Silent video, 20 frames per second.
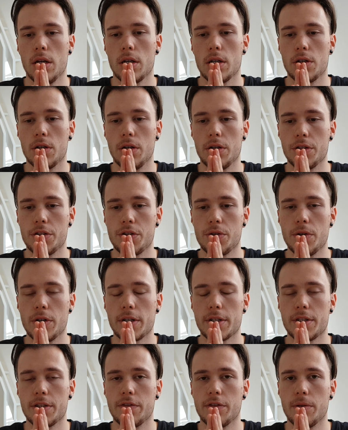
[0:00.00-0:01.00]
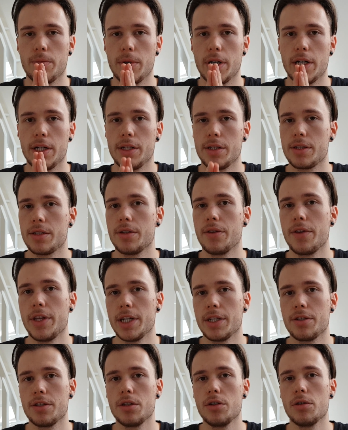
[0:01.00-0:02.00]
constructs of our minds.
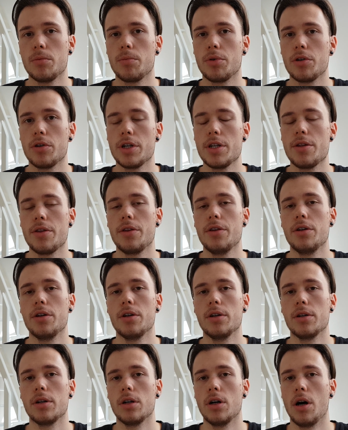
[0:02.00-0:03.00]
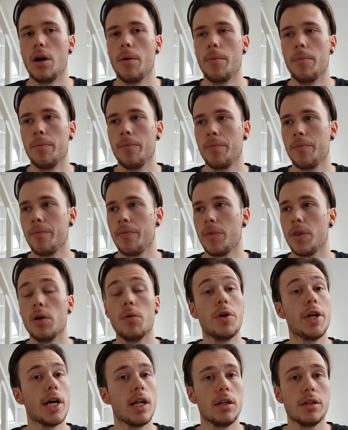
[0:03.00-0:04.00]
That's a good point. The
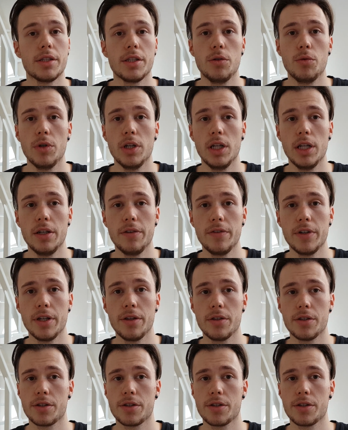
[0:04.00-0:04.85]
reality we live in,